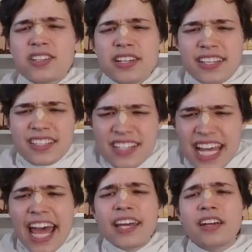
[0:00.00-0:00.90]

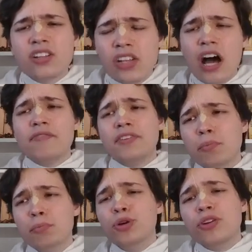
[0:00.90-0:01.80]
ecstatic love in the
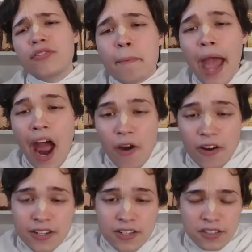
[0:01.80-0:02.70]
mood of a
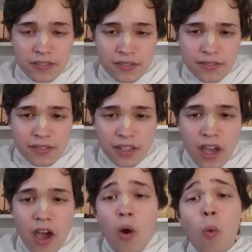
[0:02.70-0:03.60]
parent.
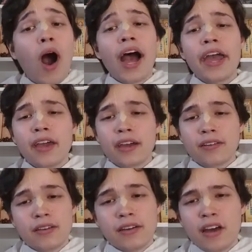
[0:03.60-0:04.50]
Why?
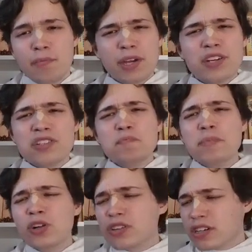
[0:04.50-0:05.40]
Because
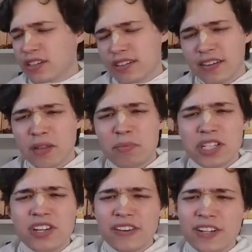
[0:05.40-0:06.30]
milk in the
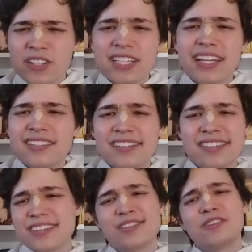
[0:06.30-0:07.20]
material sense
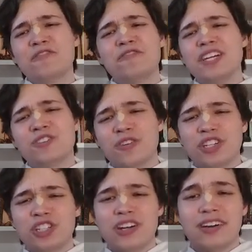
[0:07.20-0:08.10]
does not feed
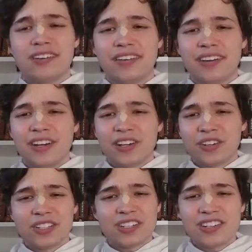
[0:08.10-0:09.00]
Krishna.
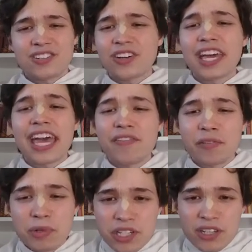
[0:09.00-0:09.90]
Krishna does not care
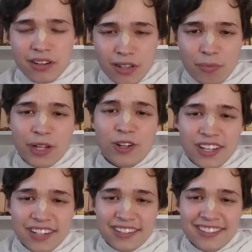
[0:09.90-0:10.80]
for material milk.